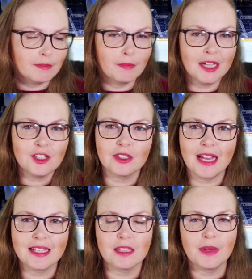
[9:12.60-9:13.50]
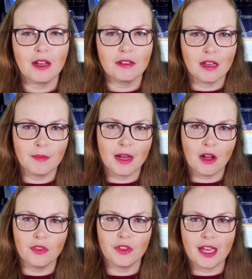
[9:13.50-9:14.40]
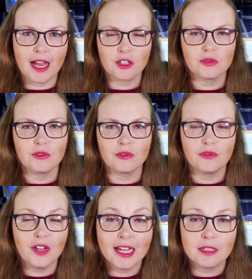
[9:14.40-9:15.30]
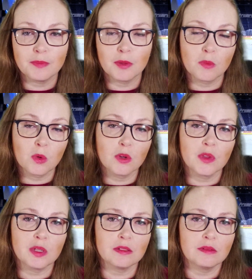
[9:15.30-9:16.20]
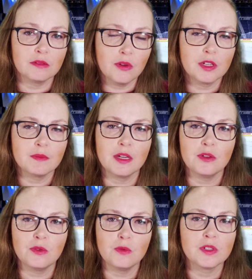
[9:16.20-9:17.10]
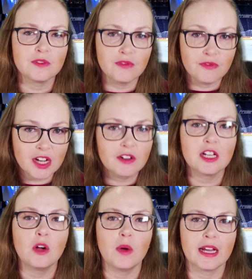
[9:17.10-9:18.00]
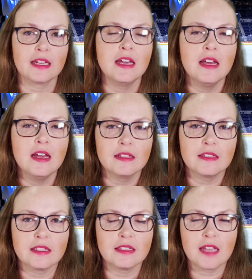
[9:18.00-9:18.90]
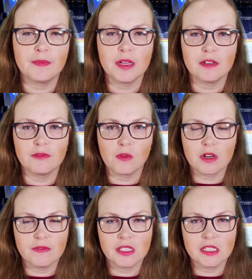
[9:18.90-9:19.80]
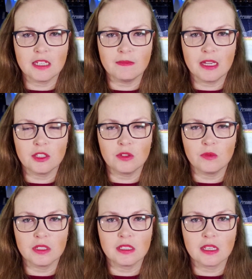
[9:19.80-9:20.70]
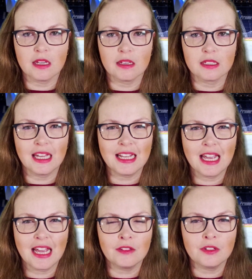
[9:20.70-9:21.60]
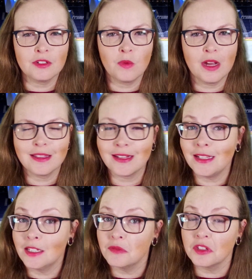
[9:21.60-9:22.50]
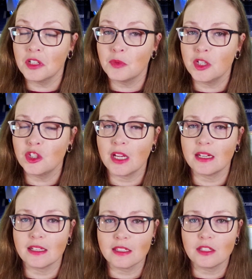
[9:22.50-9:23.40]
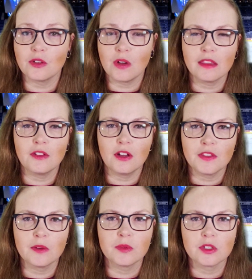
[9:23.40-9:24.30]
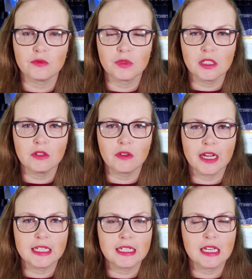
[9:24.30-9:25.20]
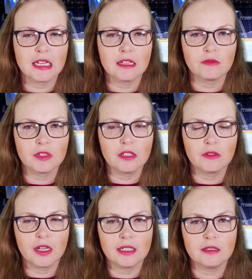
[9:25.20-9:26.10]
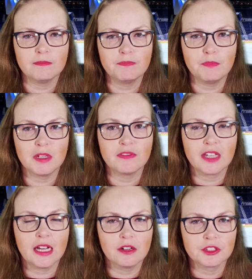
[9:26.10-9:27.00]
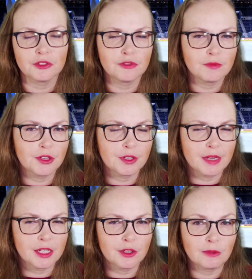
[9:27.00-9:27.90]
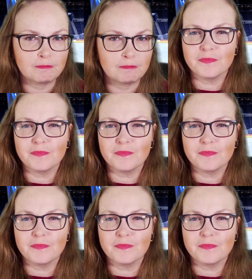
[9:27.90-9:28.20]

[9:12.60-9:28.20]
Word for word: much less about about the actual fight, but more that Logan Mailloux was very quick to step in for one of his teammates who was uh, getting handled in a way that he didn't really appreciate. And so I thought that was a really great, uh, really great bit of character from Logan Mailloux.